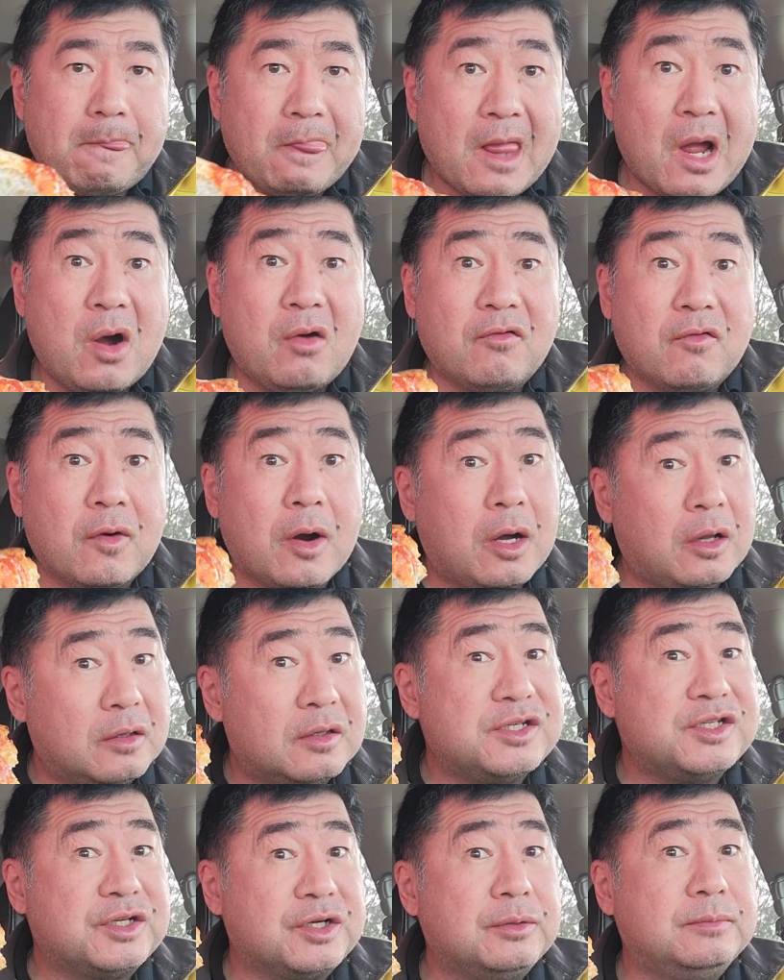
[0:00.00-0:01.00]
Overall,
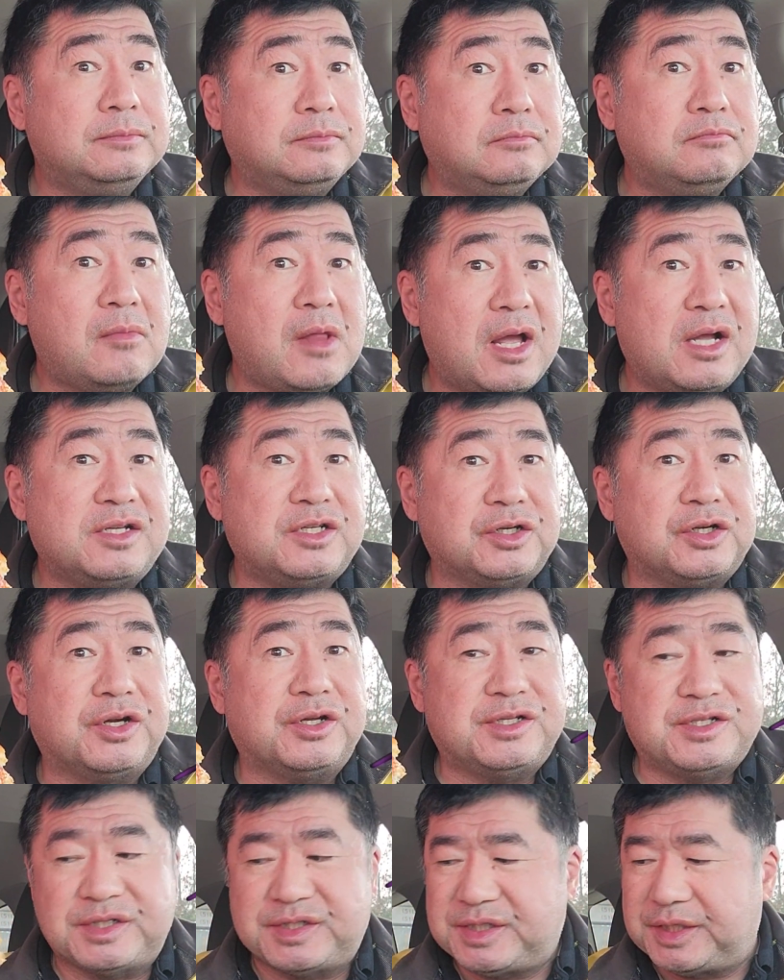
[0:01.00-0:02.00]
it's a
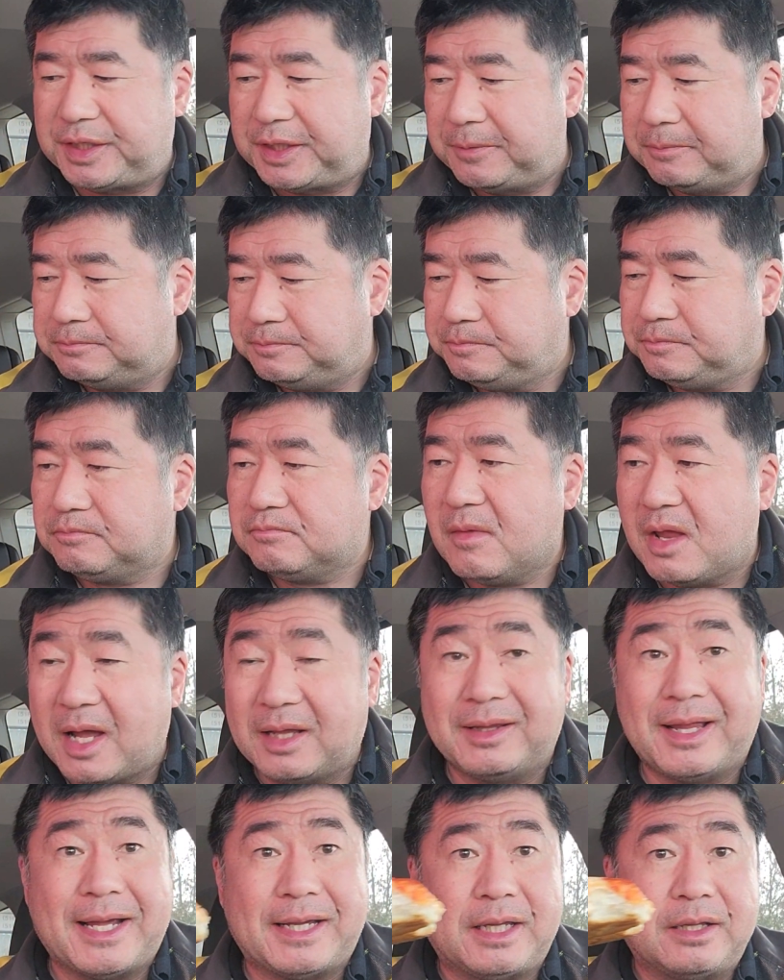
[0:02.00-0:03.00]
good Sicilian. I
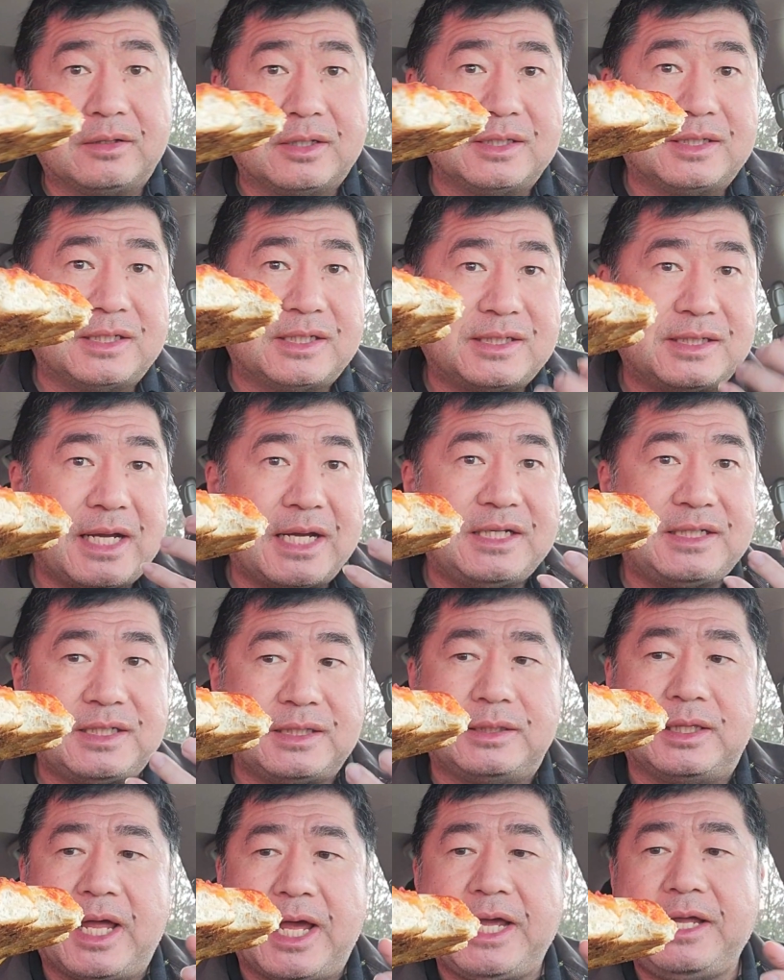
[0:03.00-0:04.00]
like it because it's nice
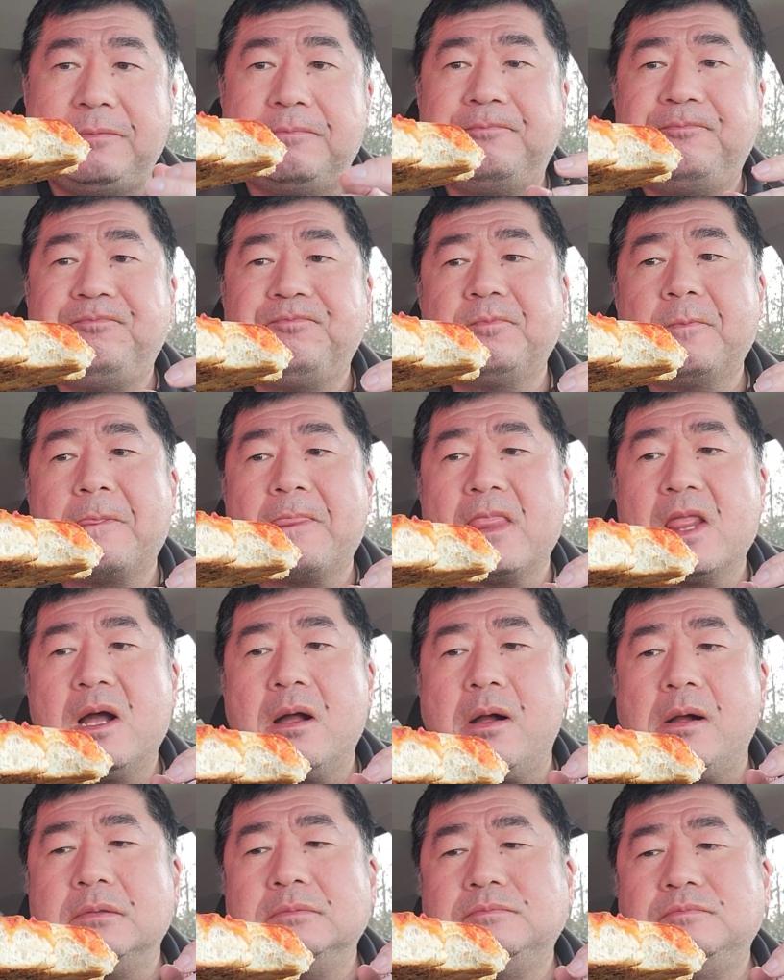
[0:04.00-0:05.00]
and light,
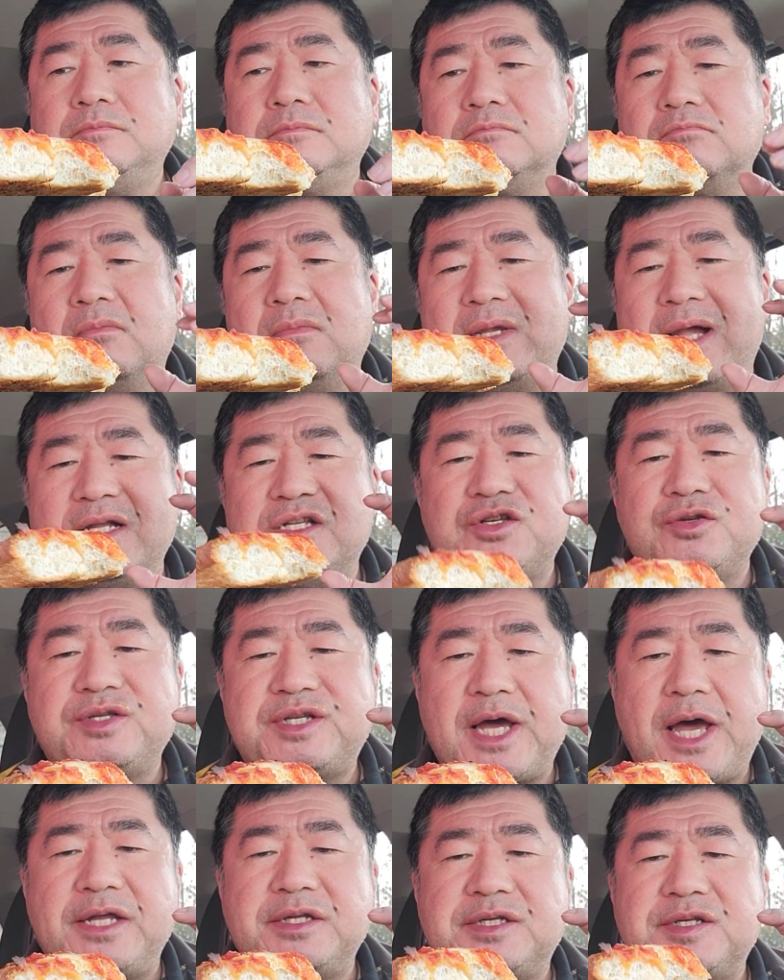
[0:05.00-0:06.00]
not too
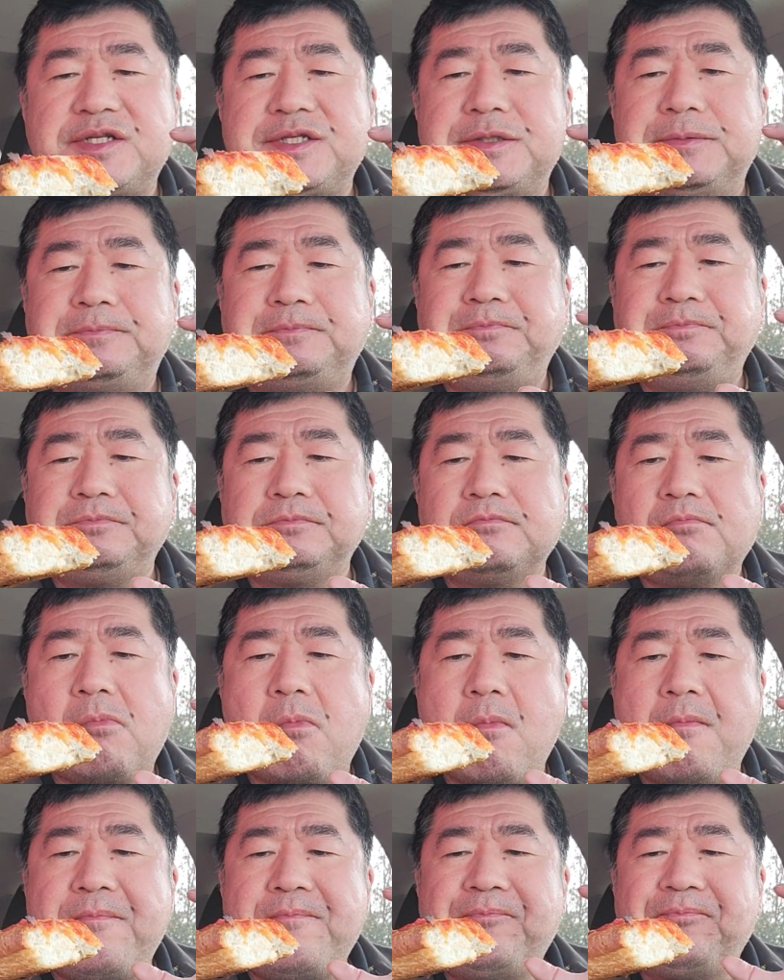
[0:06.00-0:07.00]
dense.
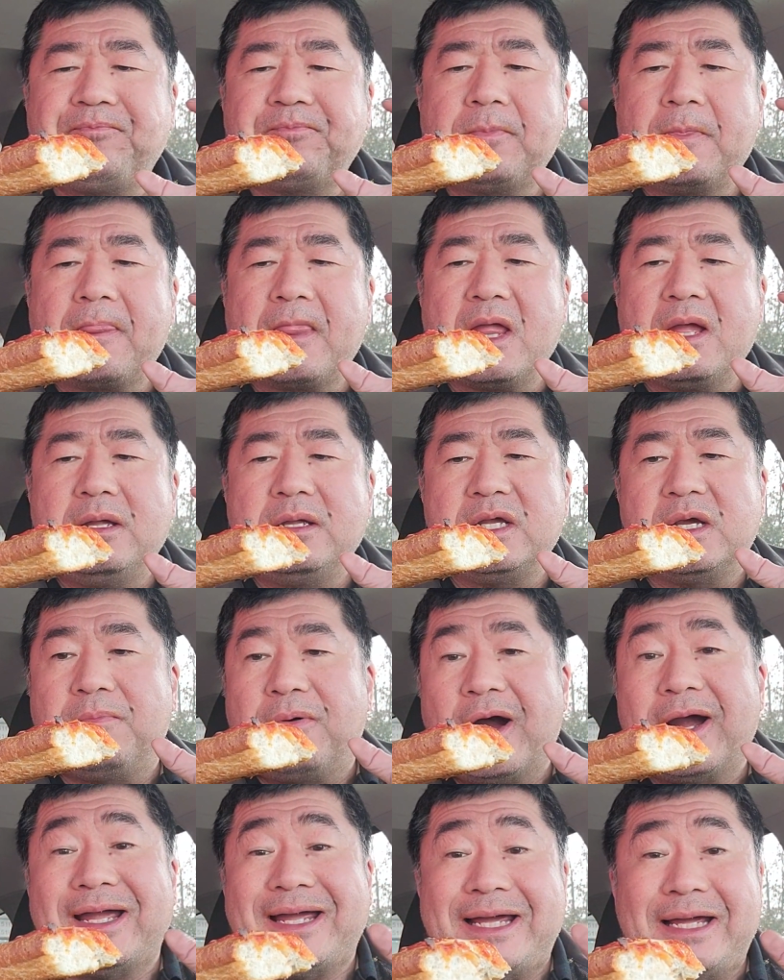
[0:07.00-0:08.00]
You could
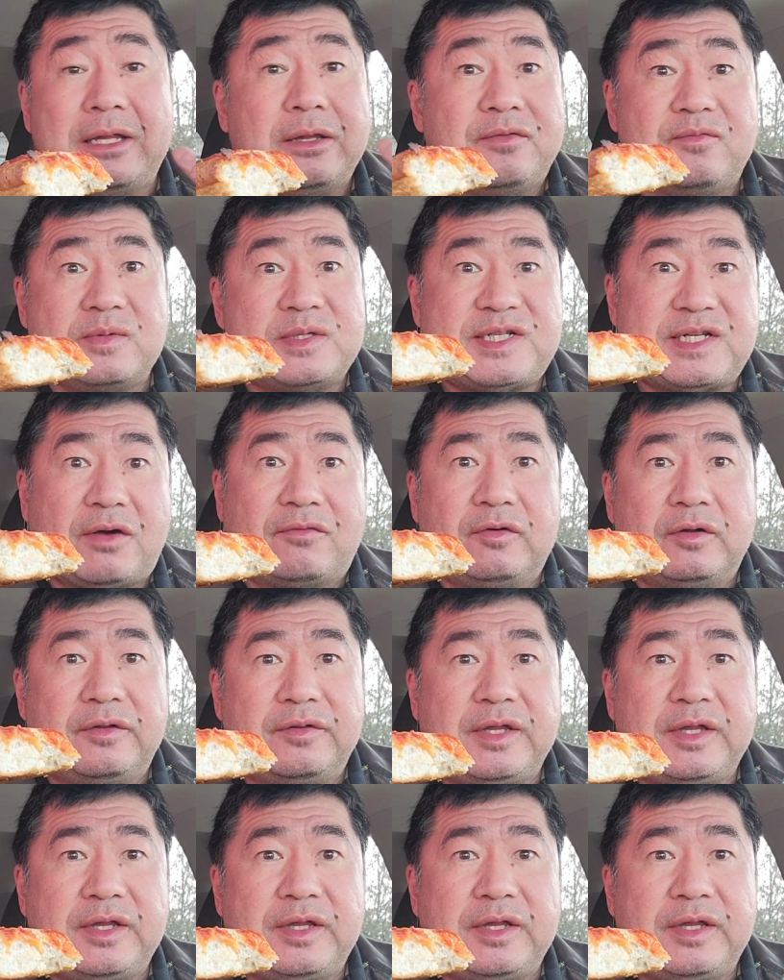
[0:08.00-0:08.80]
probably eat several of